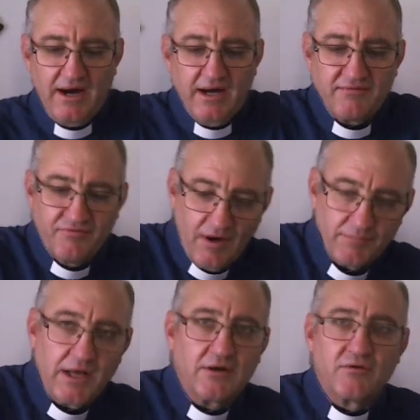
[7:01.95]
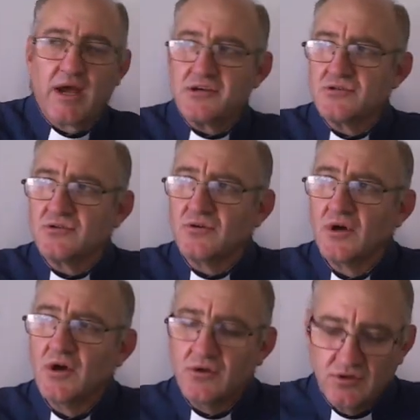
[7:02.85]
out from that creation,
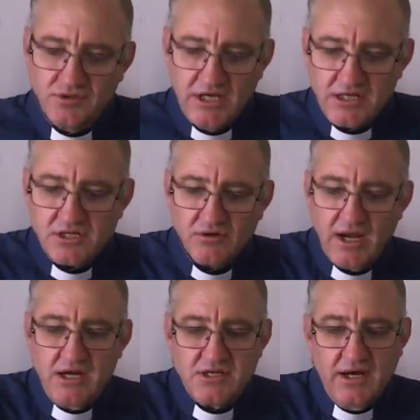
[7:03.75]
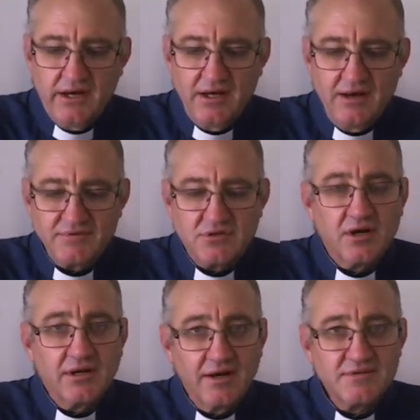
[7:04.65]
to teach creation how to love as
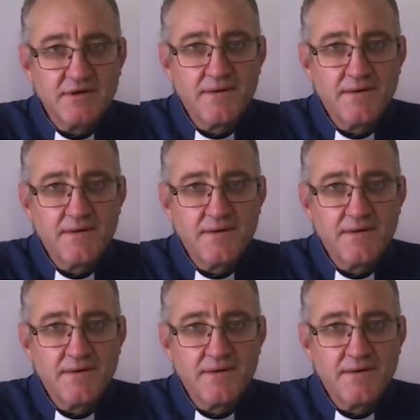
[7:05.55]
God loves.